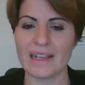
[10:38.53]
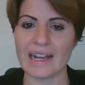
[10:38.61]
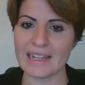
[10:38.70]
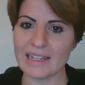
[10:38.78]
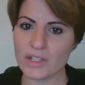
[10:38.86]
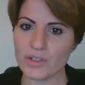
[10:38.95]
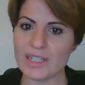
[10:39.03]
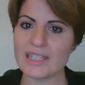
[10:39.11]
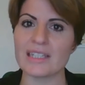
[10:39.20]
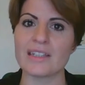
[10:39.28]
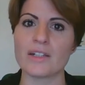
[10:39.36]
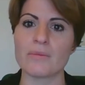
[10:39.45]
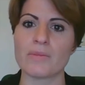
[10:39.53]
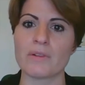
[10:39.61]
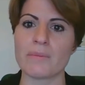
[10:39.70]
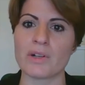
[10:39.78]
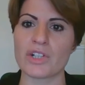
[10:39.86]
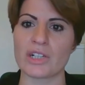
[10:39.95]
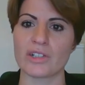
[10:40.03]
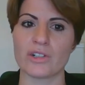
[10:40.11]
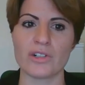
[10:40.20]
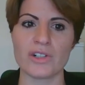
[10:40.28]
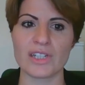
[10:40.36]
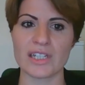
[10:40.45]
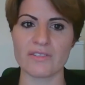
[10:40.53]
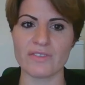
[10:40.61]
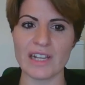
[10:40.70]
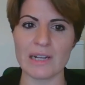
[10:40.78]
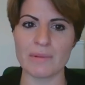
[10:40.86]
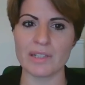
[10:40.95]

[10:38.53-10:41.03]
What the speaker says: An increase in the number of modular courses available